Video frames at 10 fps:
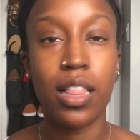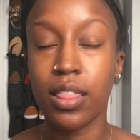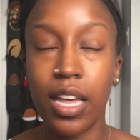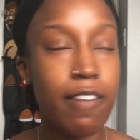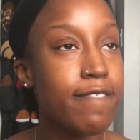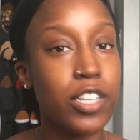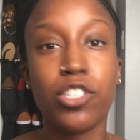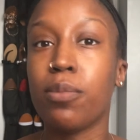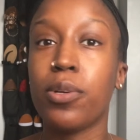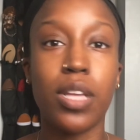I love
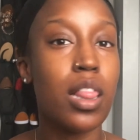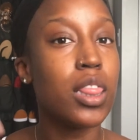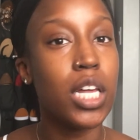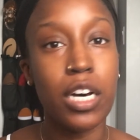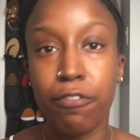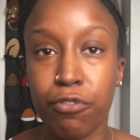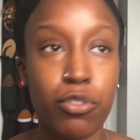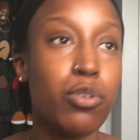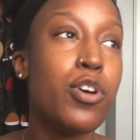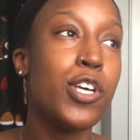vegetables. I love
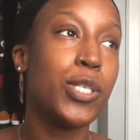fruit.